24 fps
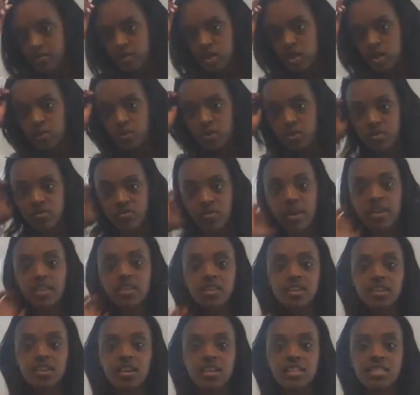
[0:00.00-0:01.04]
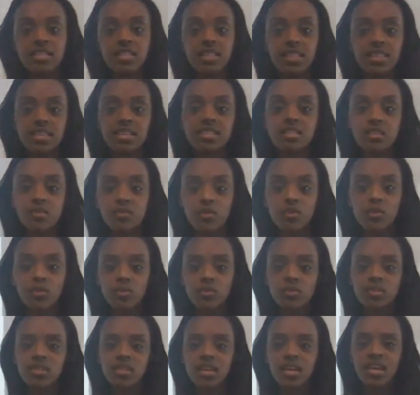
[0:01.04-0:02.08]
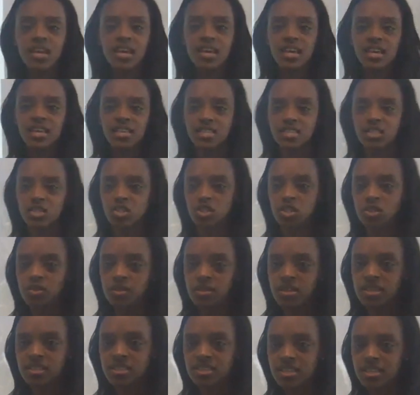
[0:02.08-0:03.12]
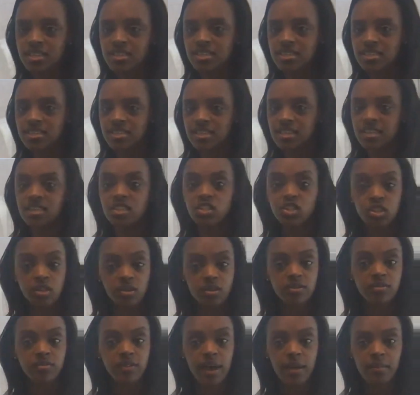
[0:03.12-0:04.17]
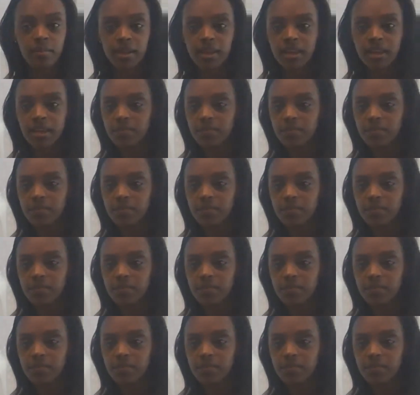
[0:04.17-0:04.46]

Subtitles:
You would have recognised that this, of course, is the Tudor dynasty, the Tudor family,